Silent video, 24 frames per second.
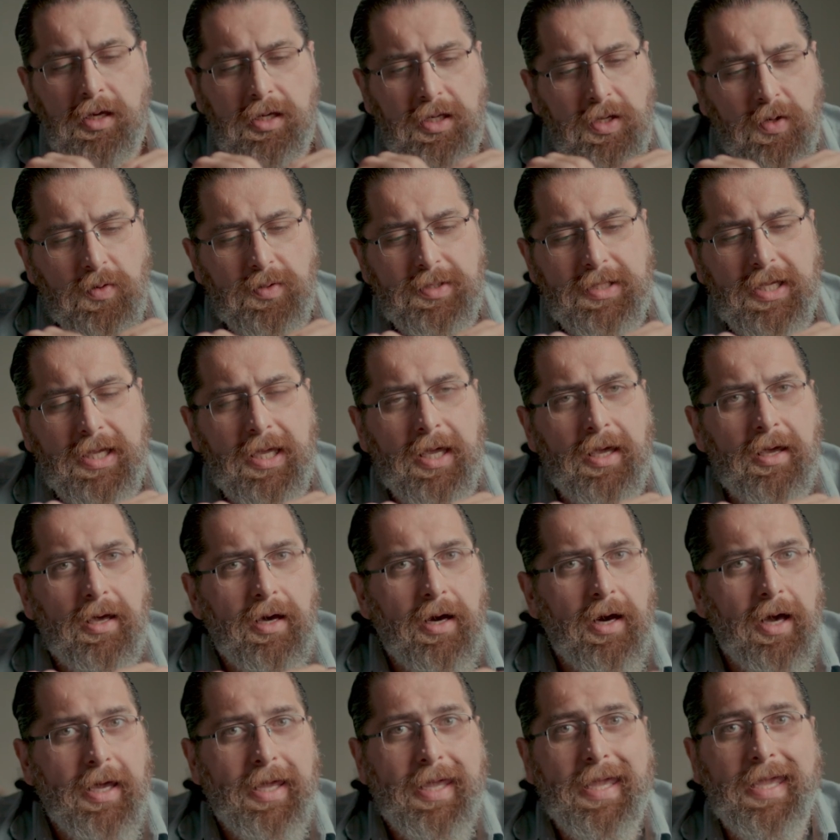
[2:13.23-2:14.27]
Using
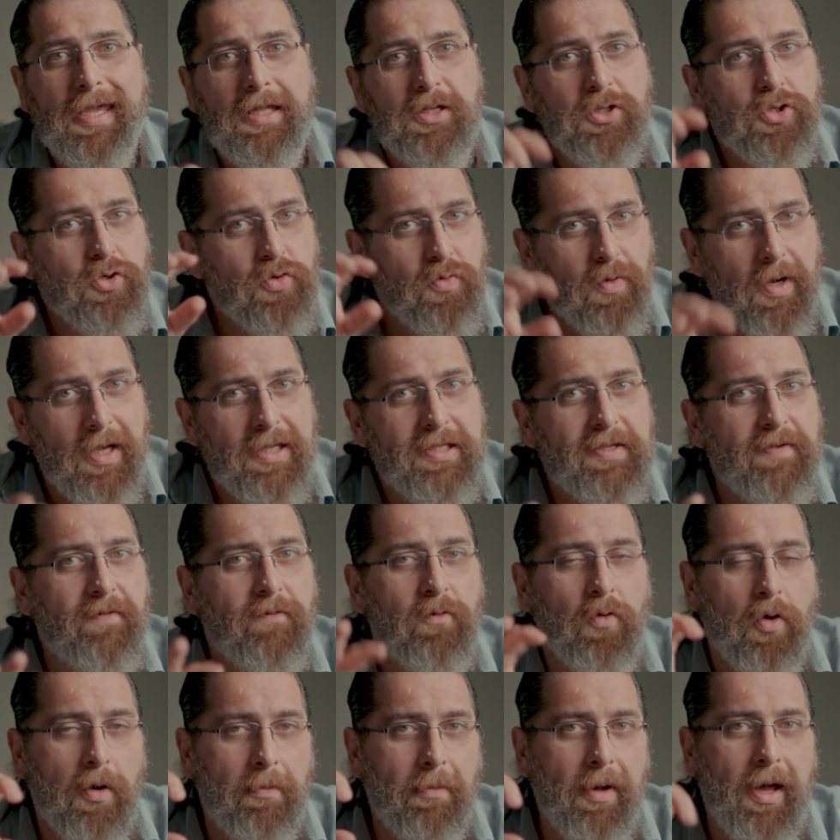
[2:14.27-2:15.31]
AI can
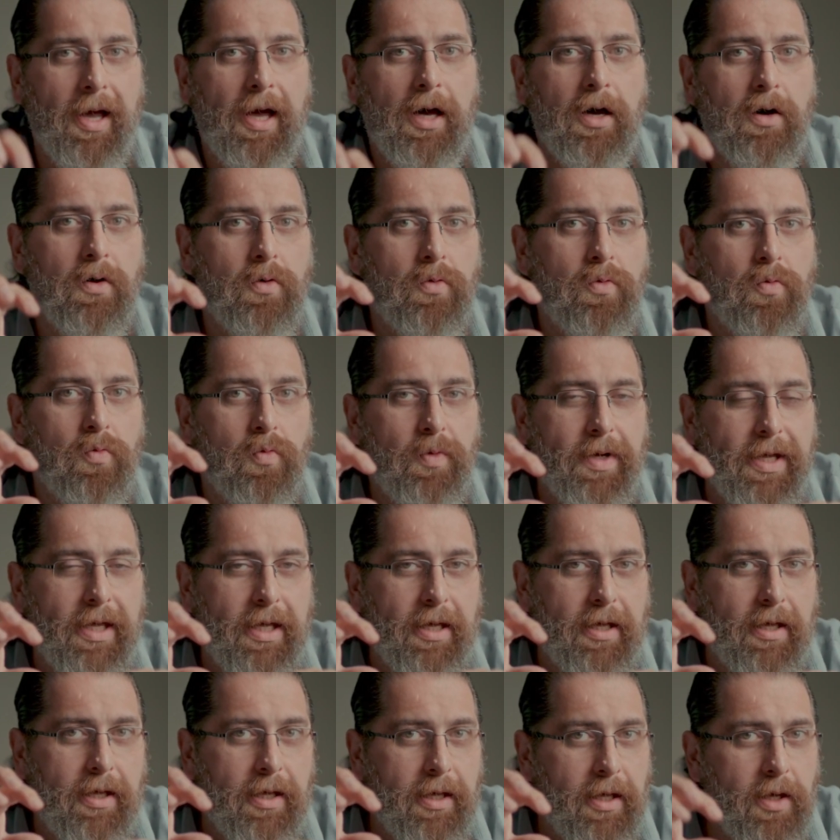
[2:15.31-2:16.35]
transform how
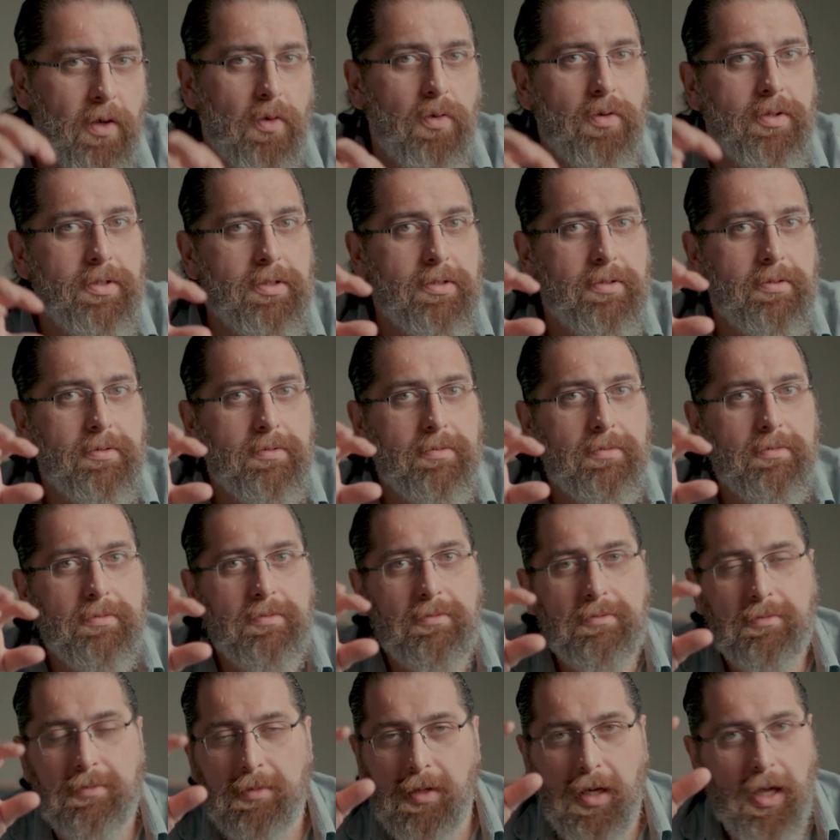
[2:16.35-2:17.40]
we use
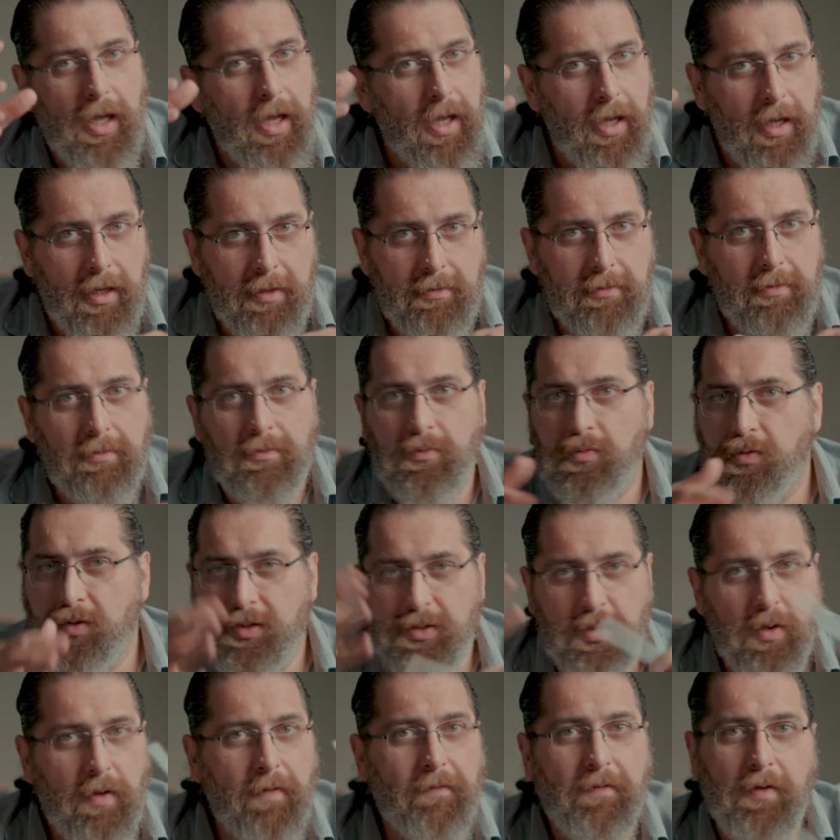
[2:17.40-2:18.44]
uh,
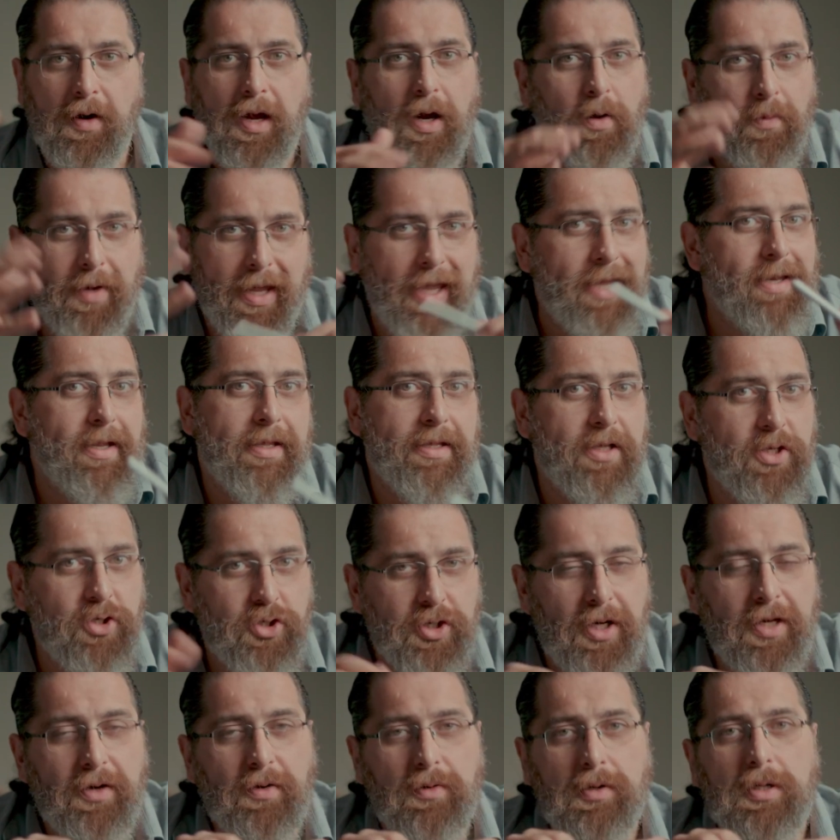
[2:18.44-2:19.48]
resolve or how we edit in
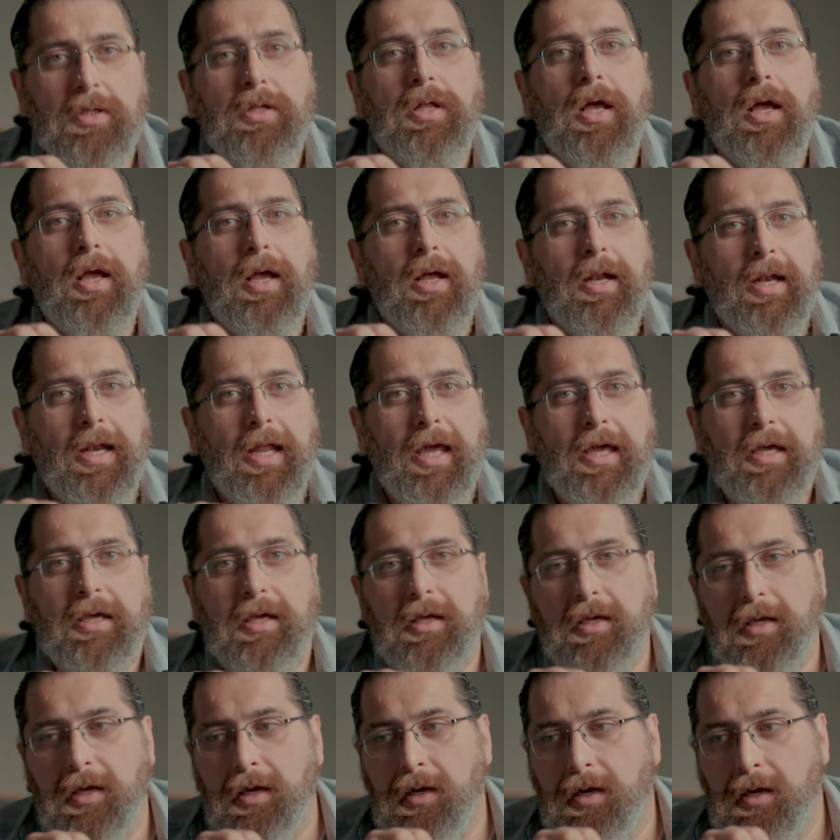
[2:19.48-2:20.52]
general,
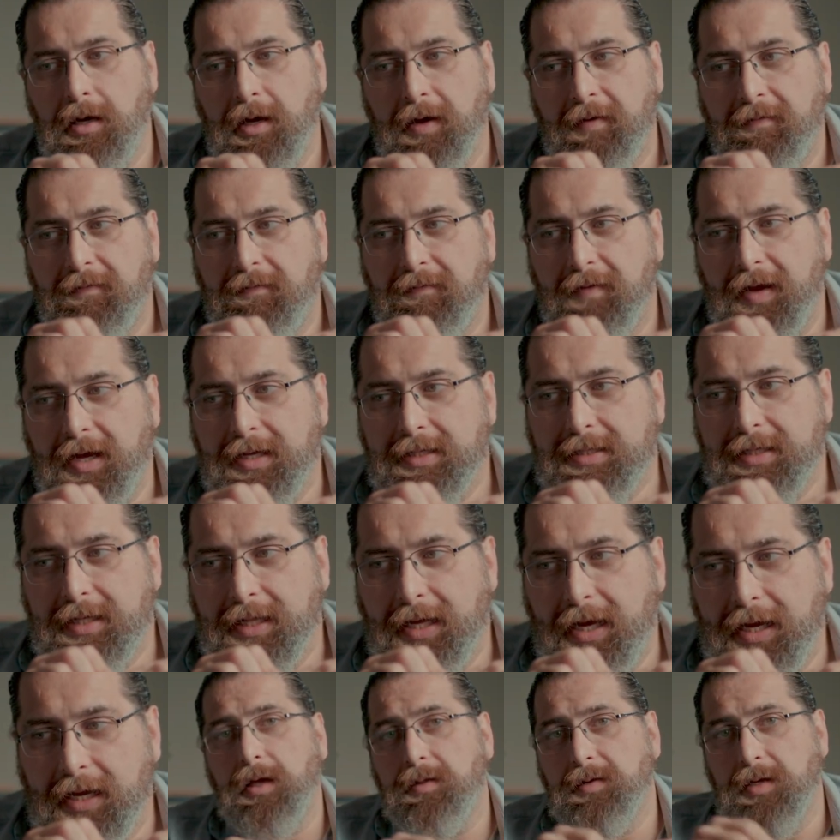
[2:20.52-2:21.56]
like uh, effects
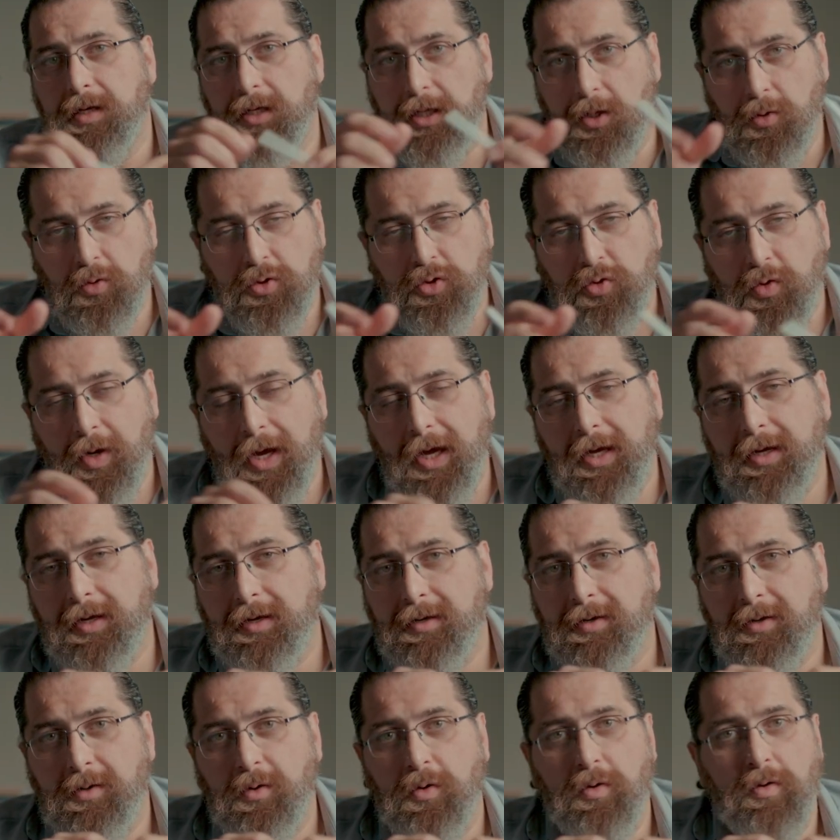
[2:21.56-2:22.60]
like the new
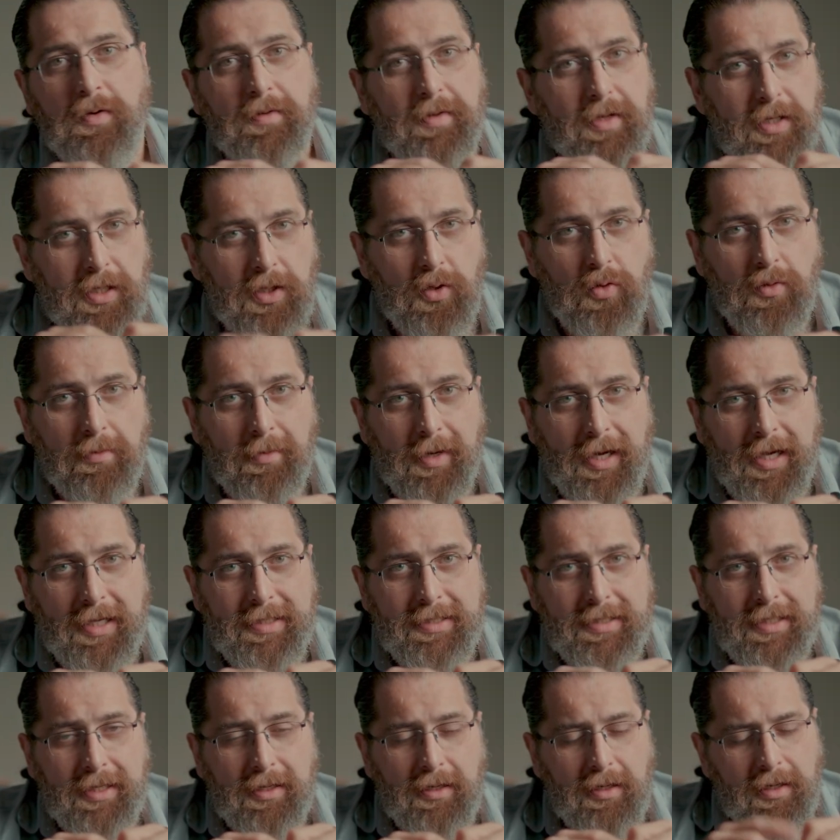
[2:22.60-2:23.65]
tracker or the new
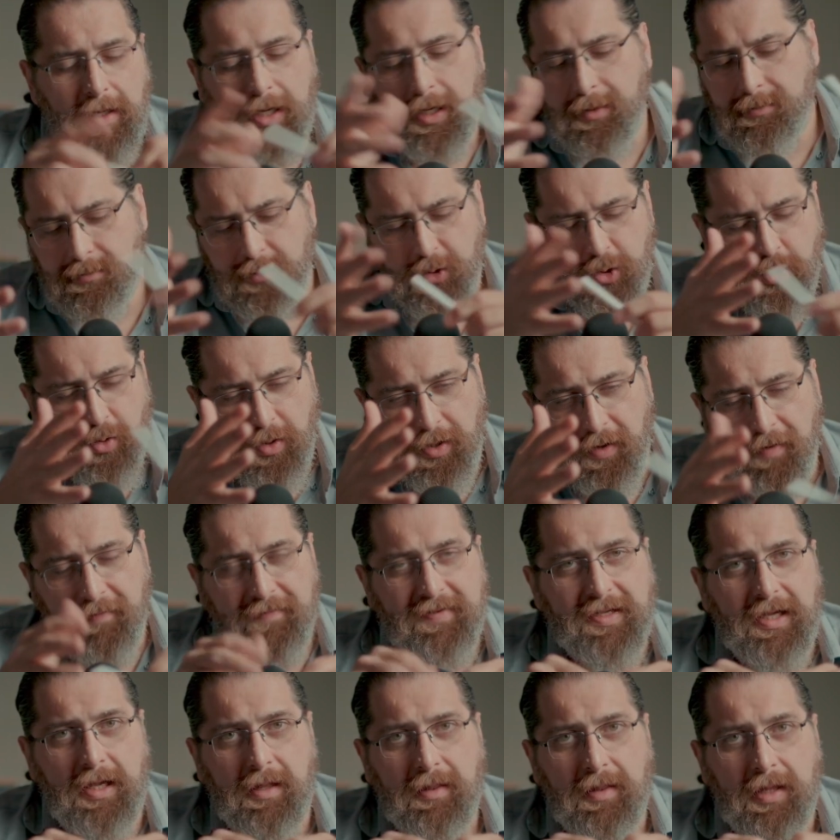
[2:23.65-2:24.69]
mask. Uh, I'm sure you
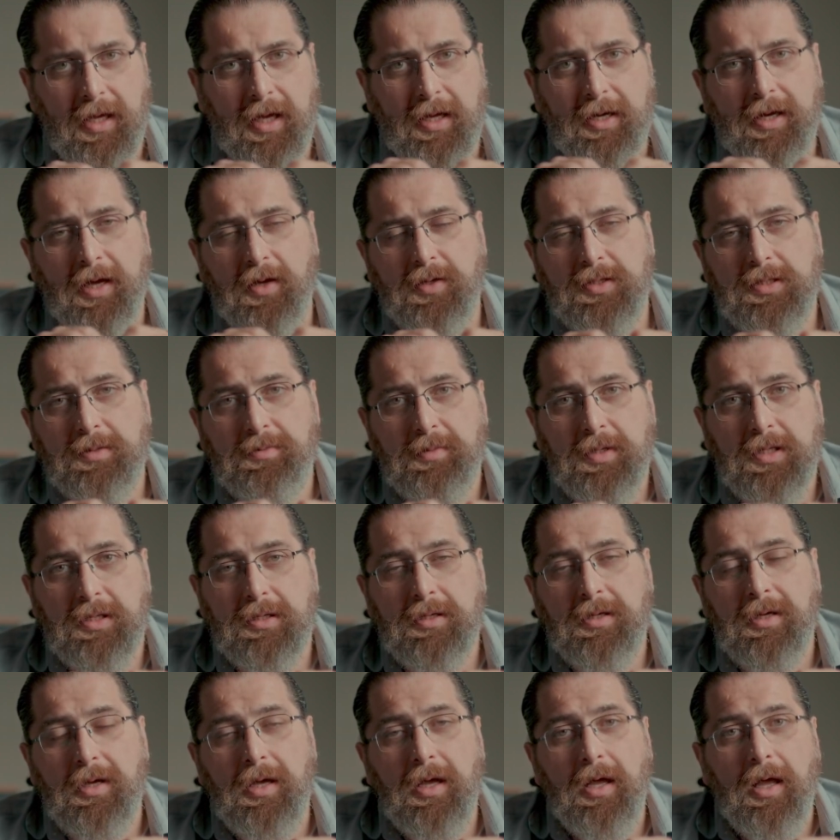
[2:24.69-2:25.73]
have seen the
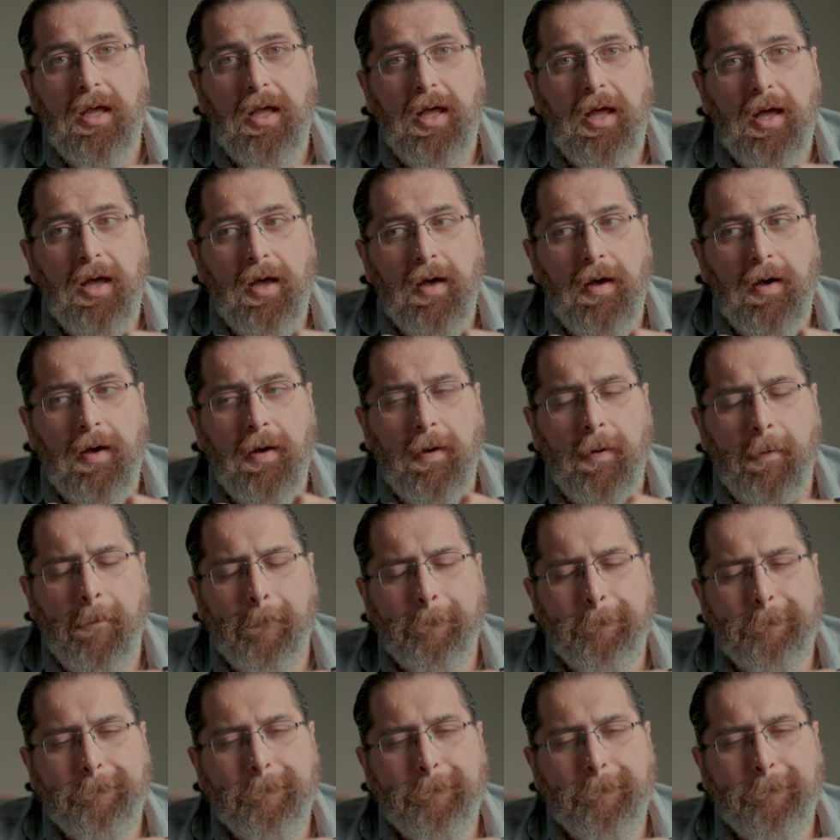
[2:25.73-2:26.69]
announcement, uh,